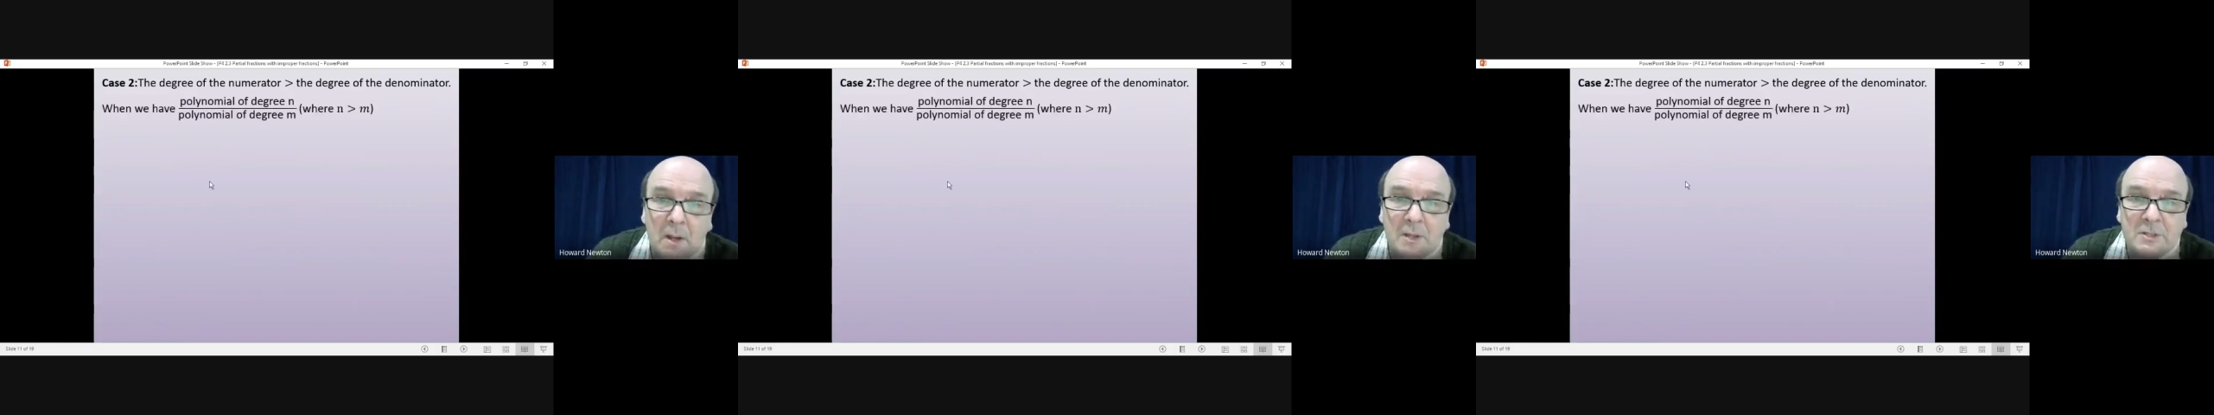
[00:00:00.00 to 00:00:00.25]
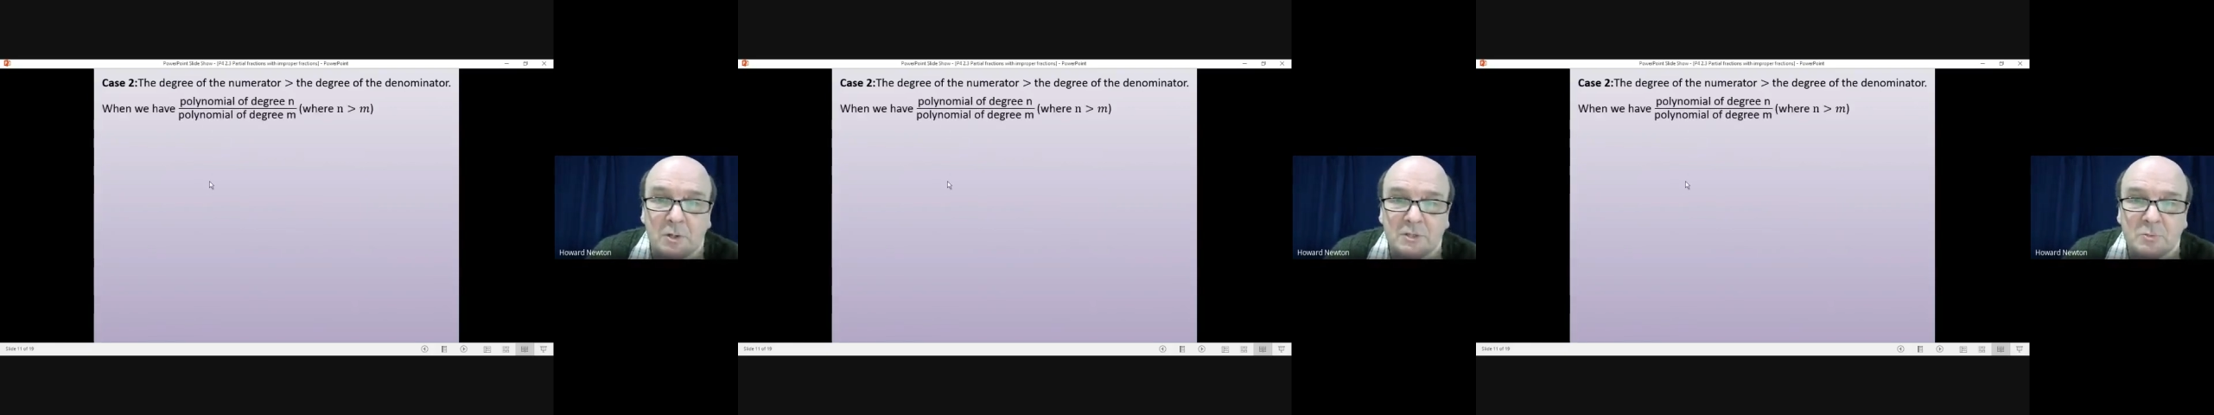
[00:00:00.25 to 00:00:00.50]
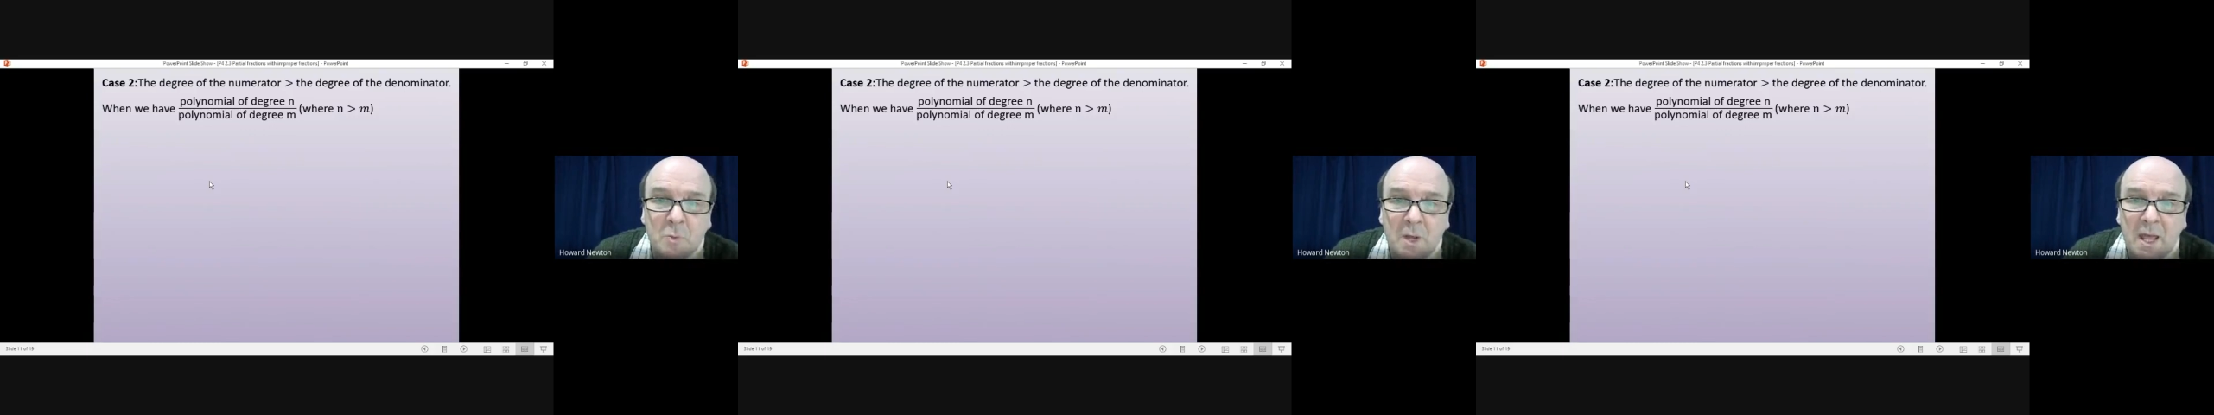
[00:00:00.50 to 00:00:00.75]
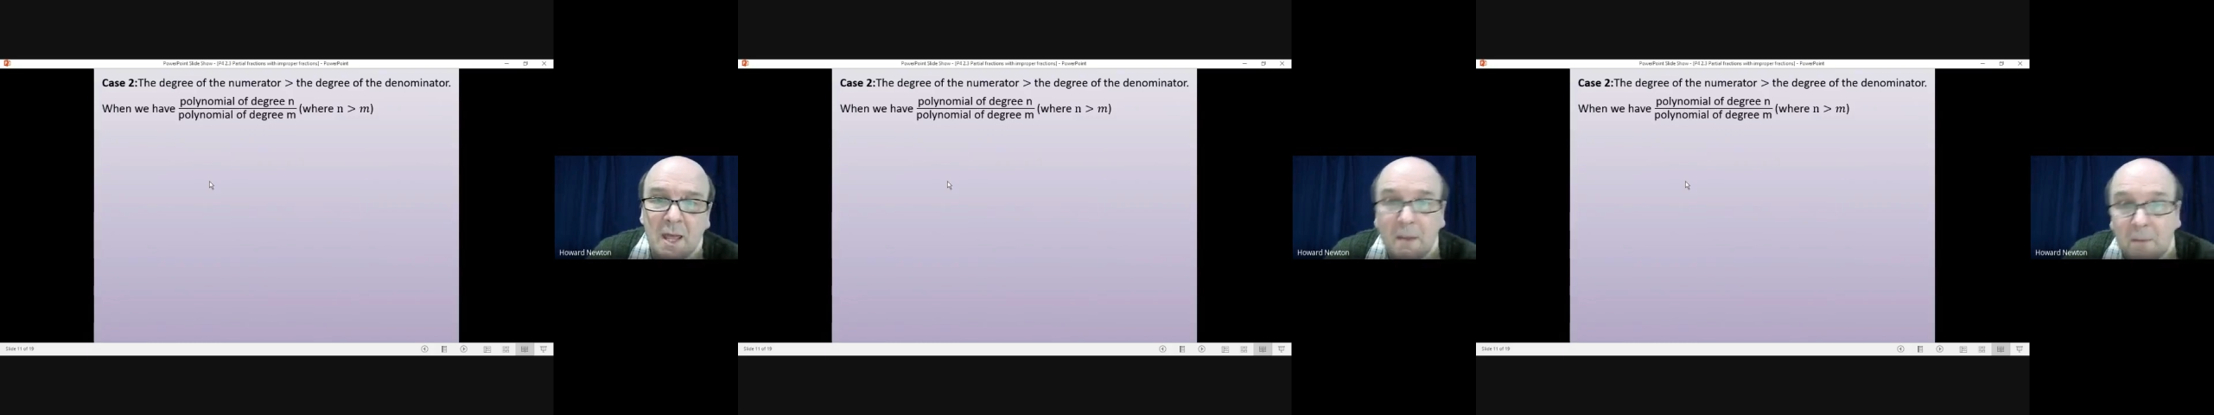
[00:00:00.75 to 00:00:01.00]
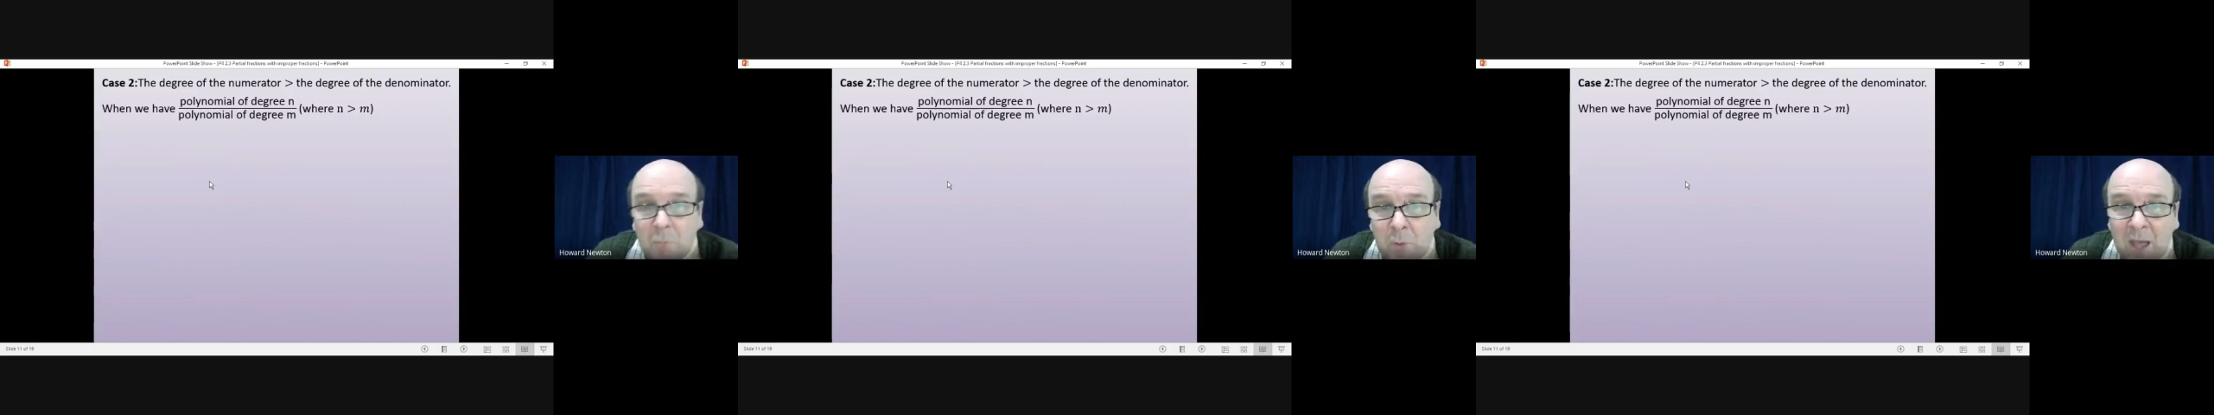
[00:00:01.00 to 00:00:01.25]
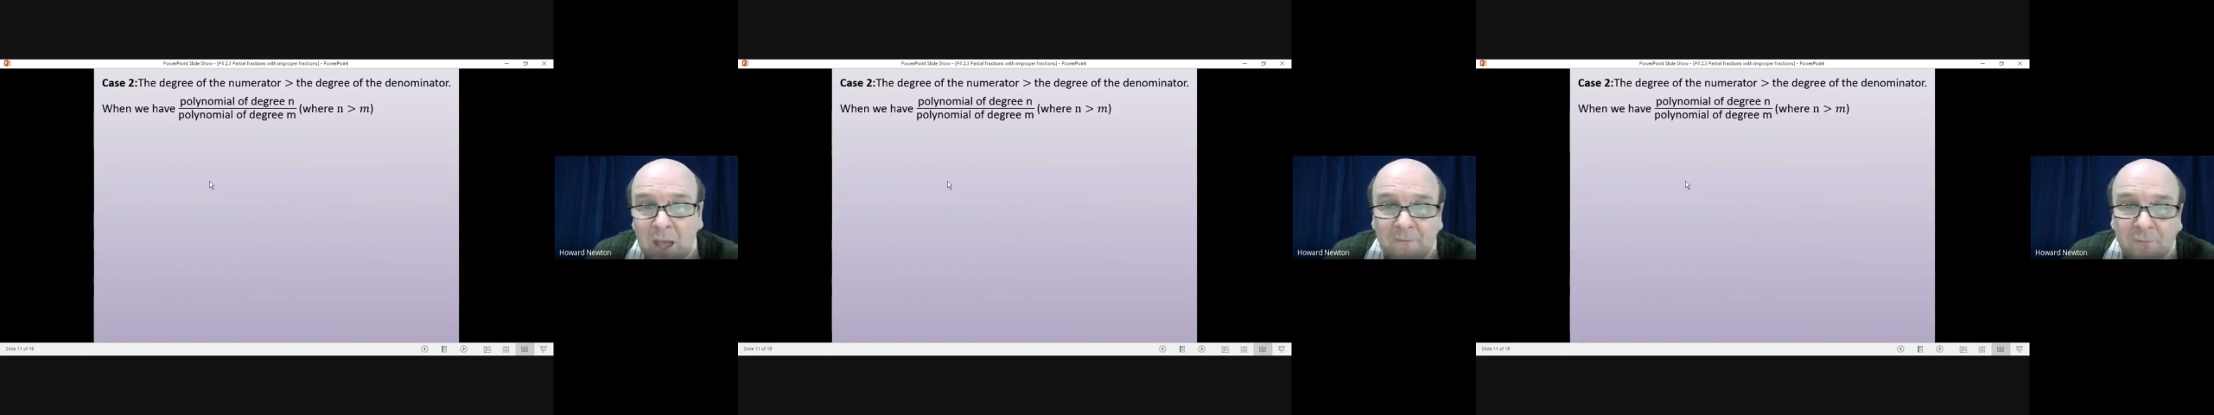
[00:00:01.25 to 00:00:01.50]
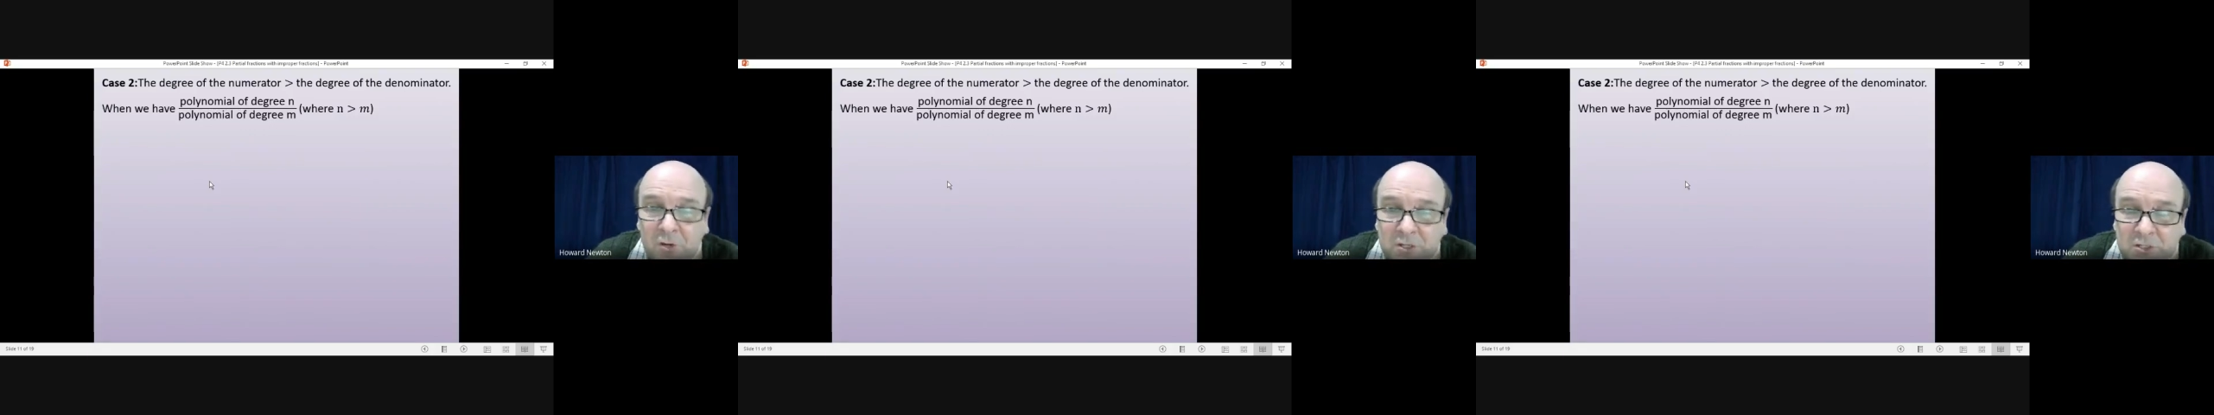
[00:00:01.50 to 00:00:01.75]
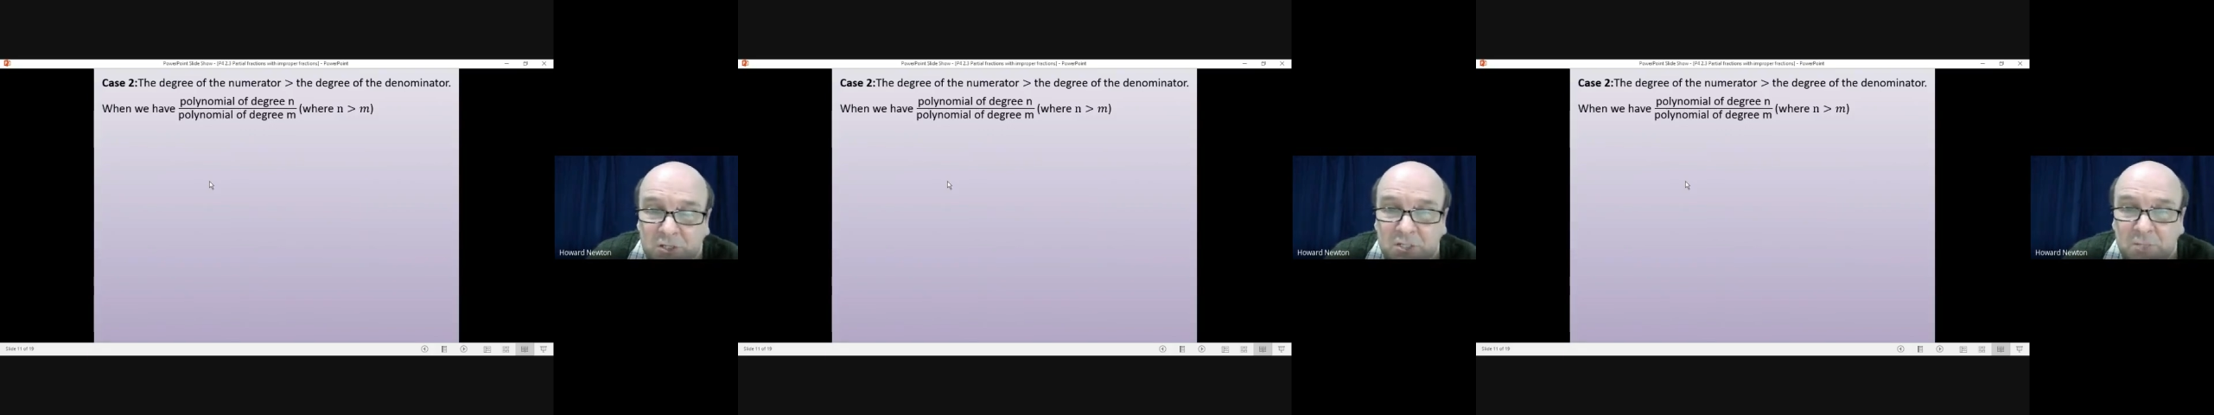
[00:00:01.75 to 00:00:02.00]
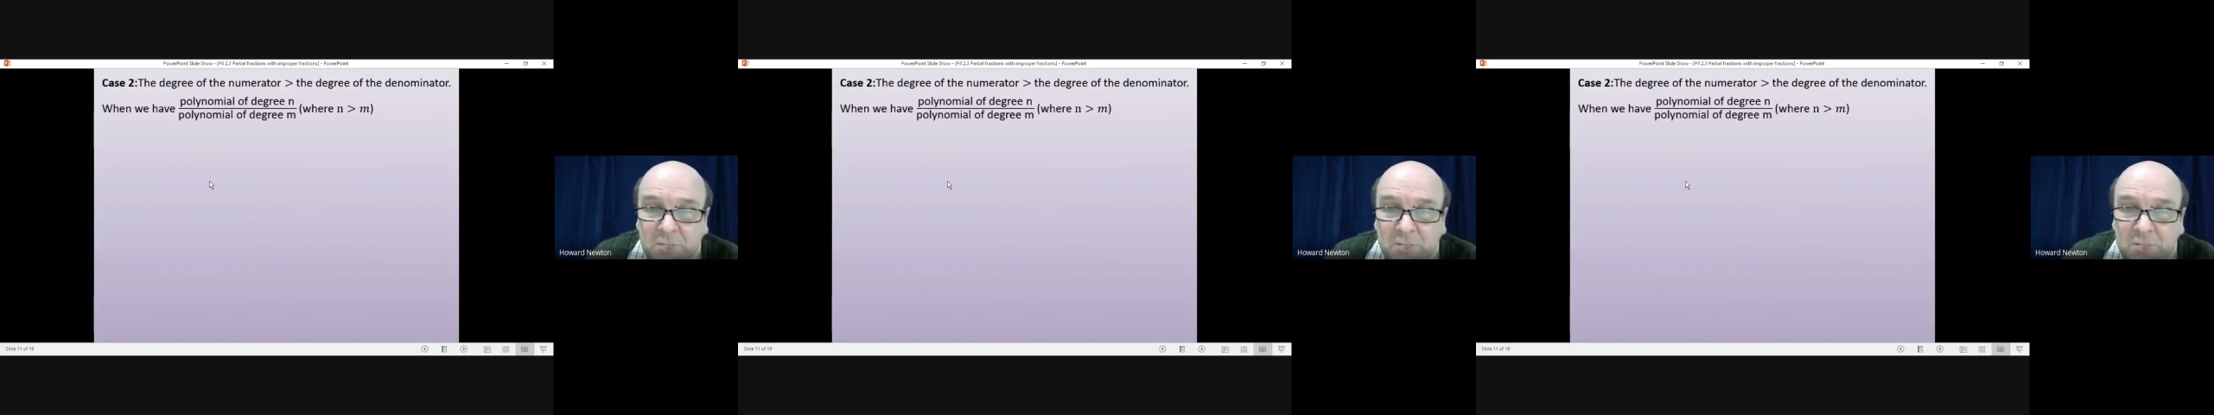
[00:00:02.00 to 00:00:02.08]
So it's where we have, for instance,